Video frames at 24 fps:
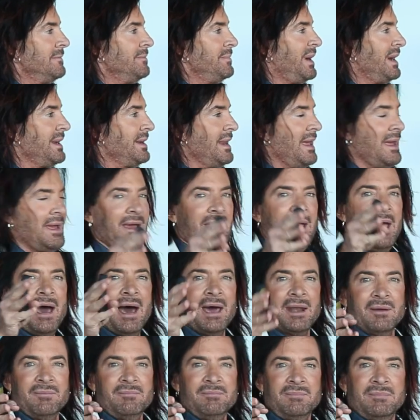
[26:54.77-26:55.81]
But
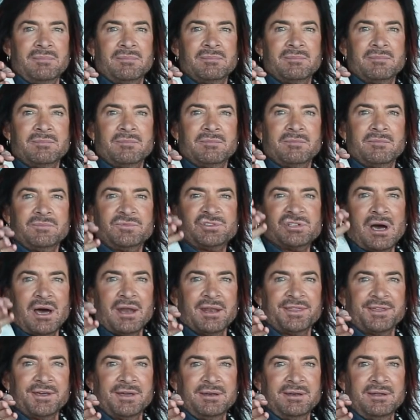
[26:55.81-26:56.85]
Adam,
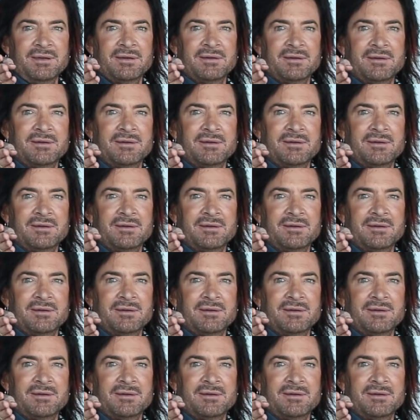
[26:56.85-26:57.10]
Jonathan,